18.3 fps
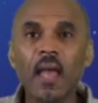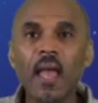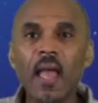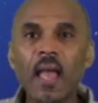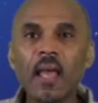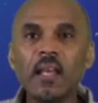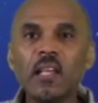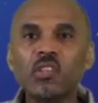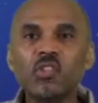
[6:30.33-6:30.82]

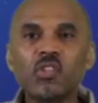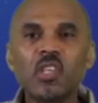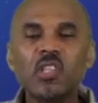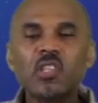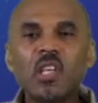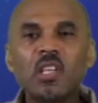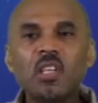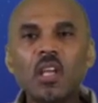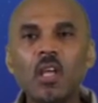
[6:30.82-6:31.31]
And it's
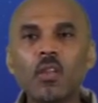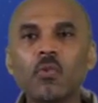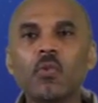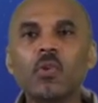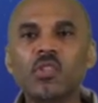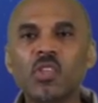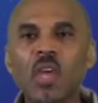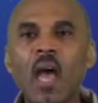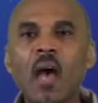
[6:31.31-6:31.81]
just another
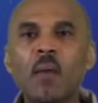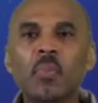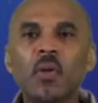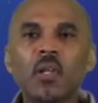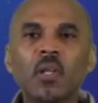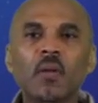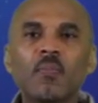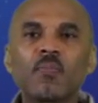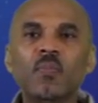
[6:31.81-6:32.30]

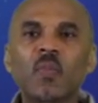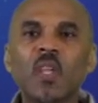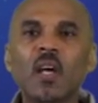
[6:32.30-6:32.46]
example